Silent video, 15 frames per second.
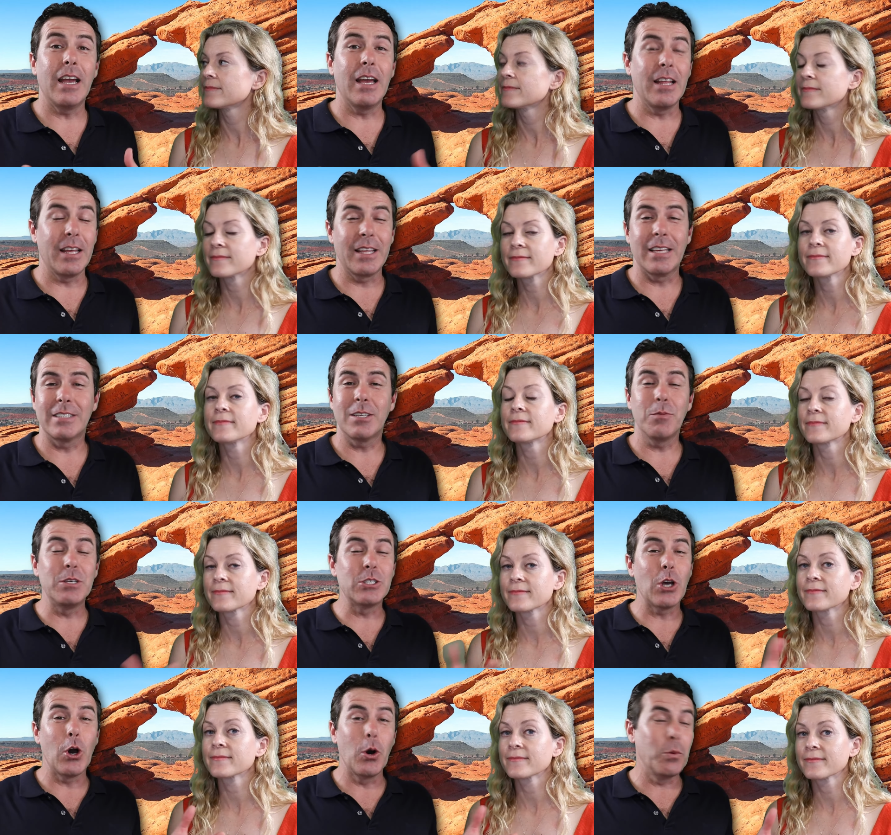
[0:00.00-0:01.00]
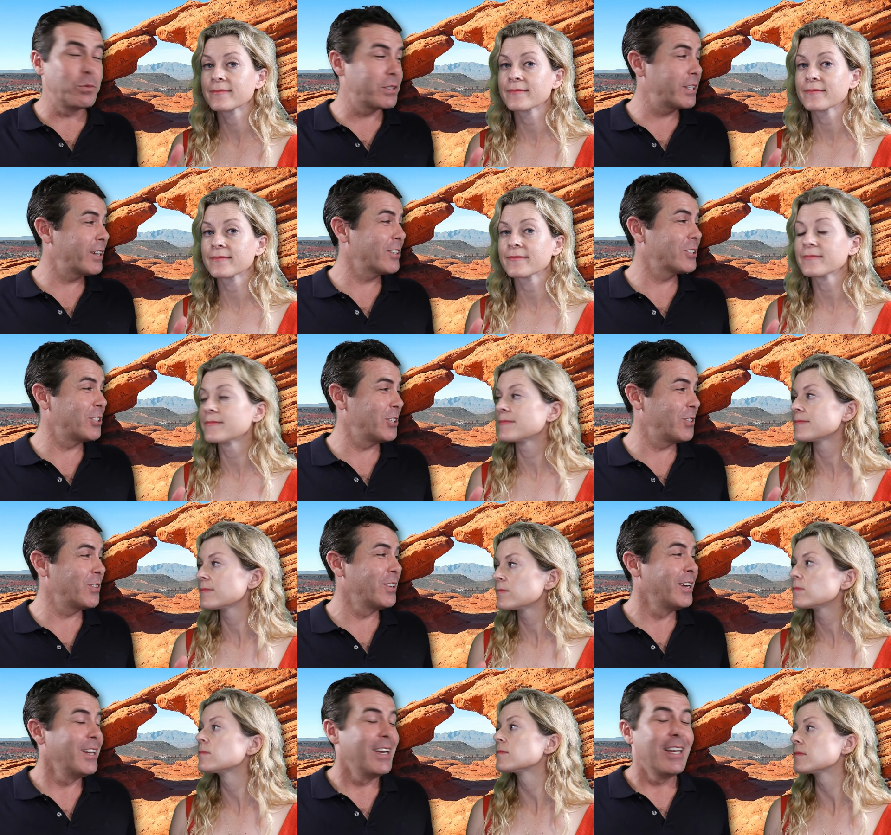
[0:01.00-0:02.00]
Speaker 1: again, some of these homes there
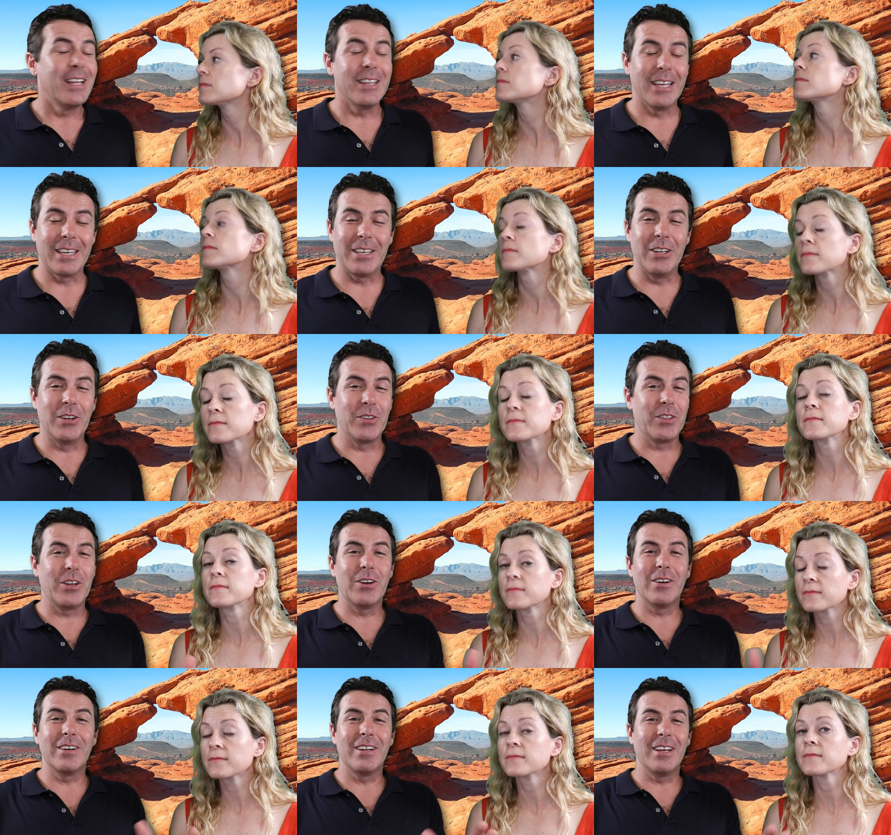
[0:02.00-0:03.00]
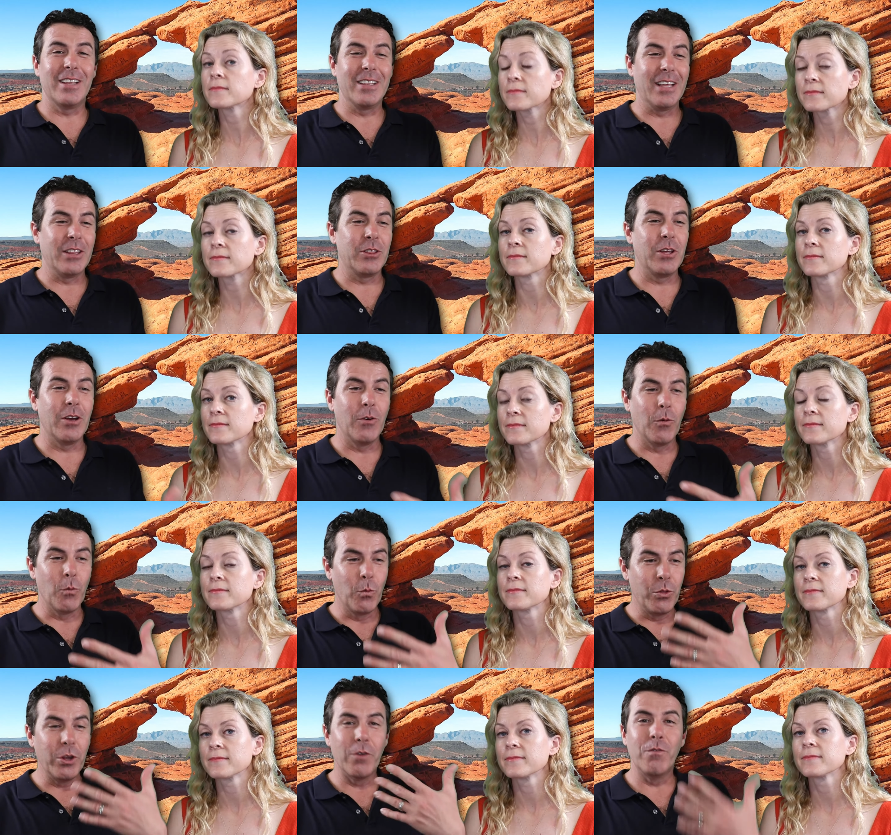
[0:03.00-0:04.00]
too, like,
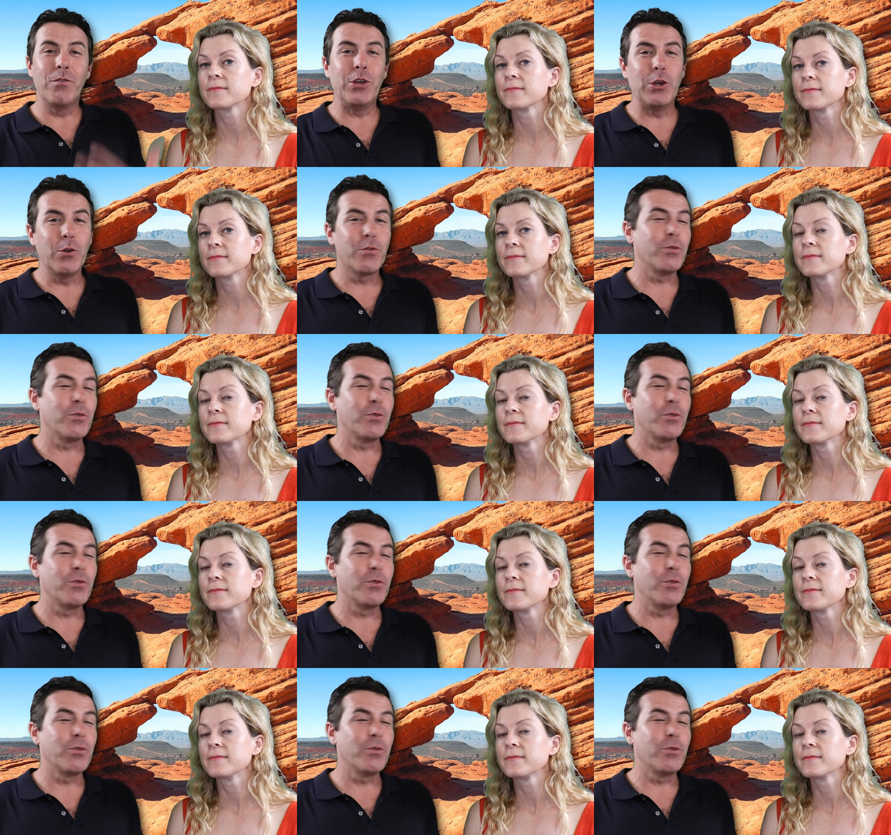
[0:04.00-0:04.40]
their view